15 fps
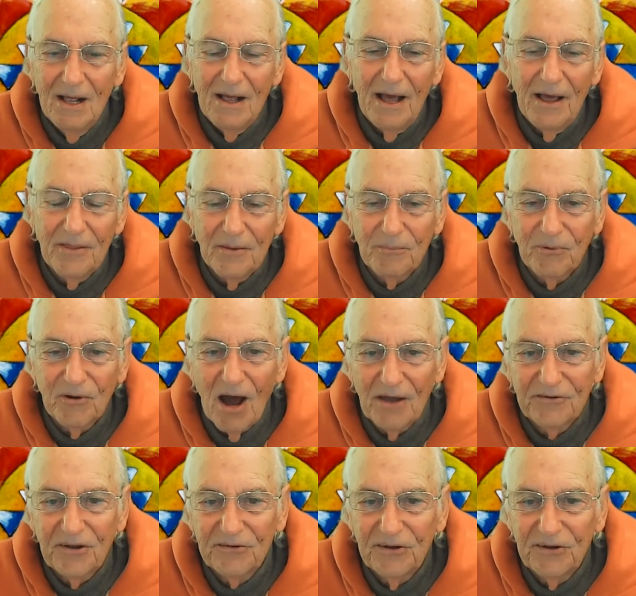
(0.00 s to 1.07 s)
and the
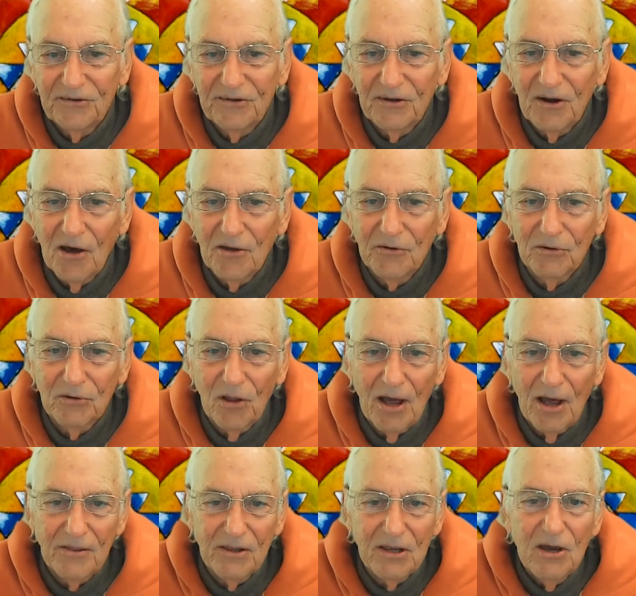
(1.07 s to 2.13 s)
processes that underlie
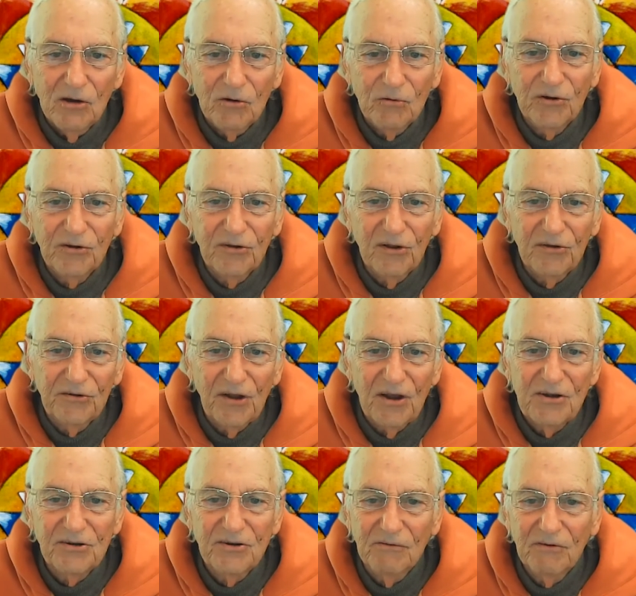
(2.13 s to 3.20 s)
the
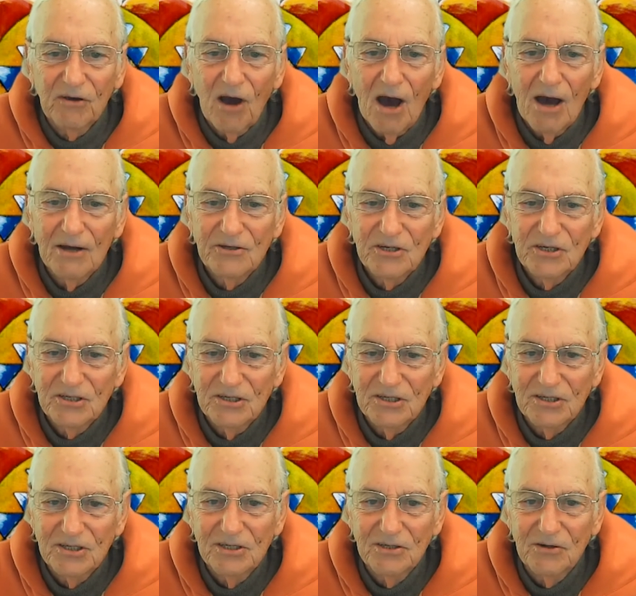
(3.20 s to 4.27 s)
crystallization of
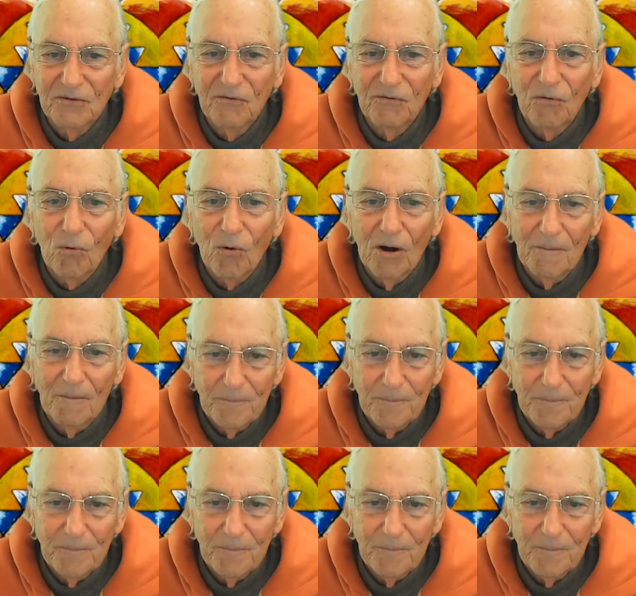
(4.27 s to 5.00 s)
consciousness into form.